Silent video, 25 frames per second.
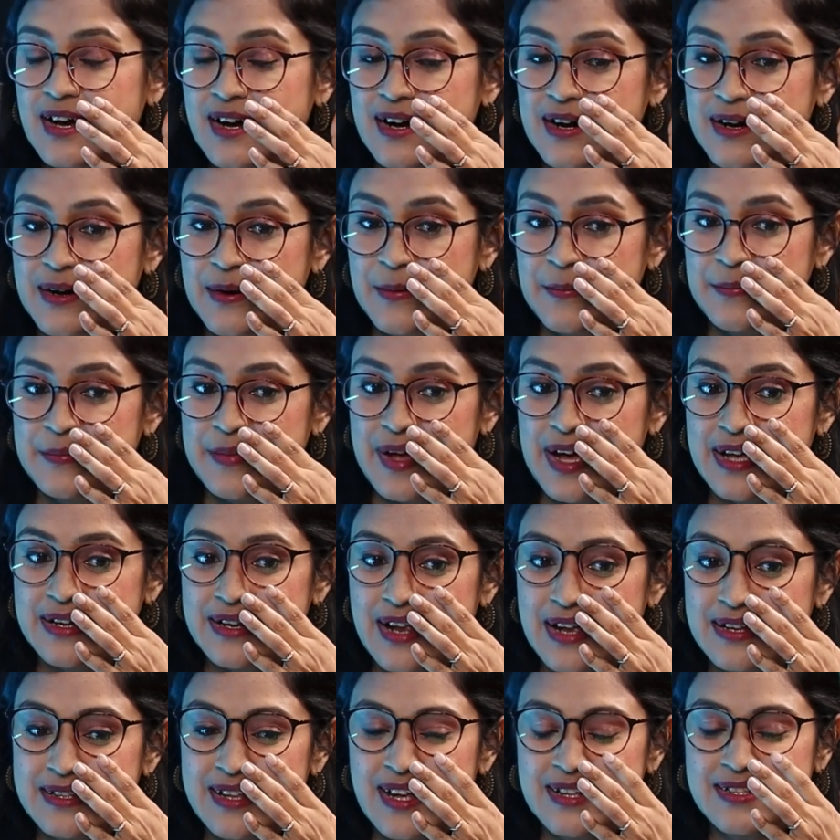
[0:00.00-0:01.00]

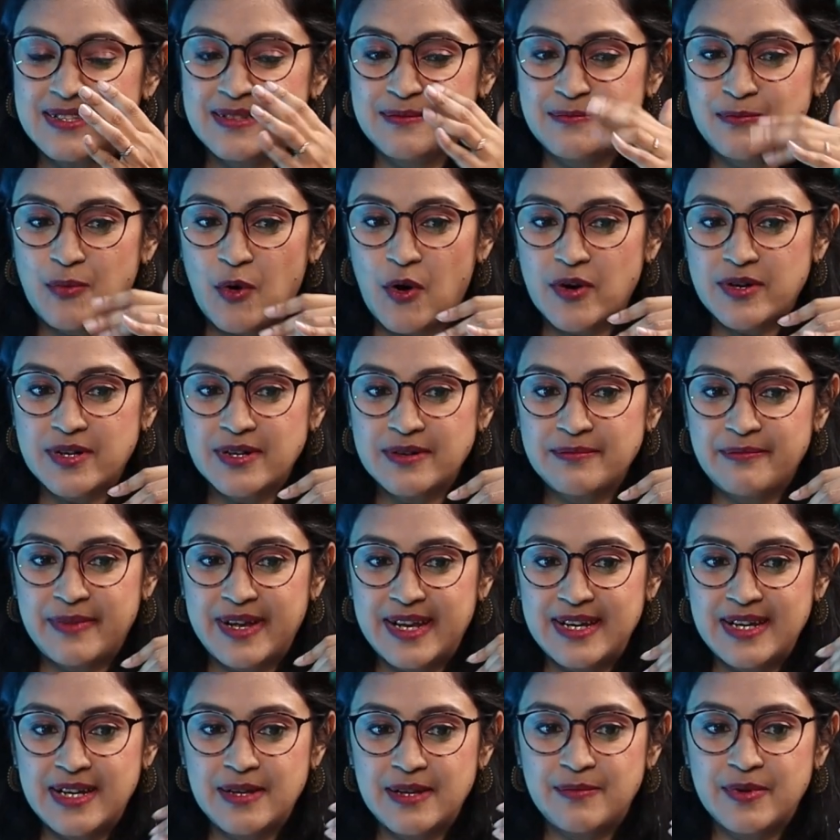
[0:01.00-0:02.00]
And that's important
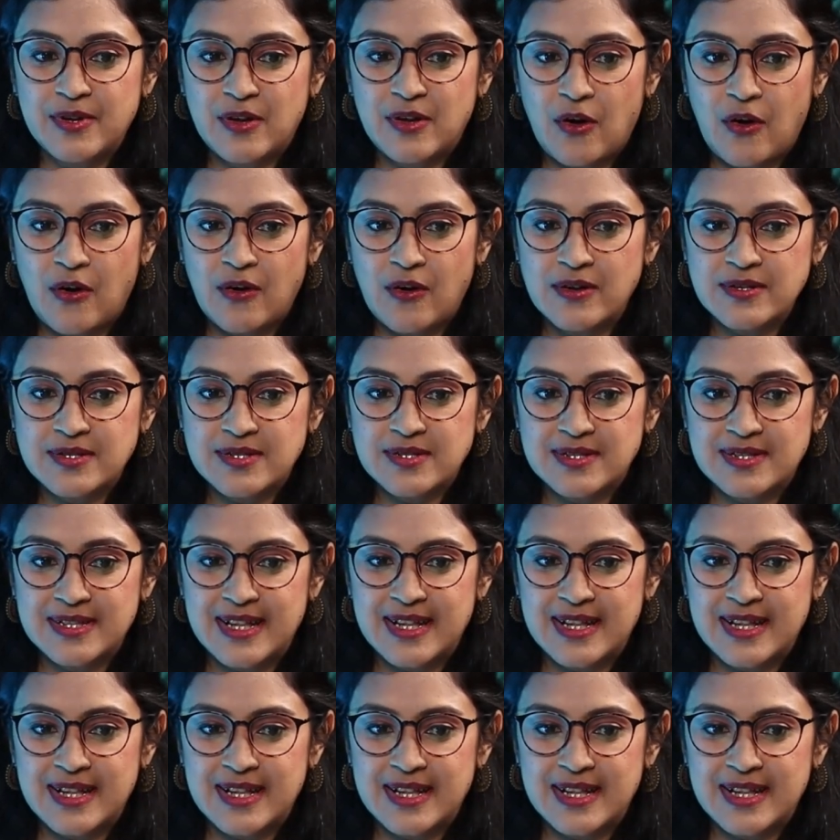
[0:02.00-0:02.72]
mainly because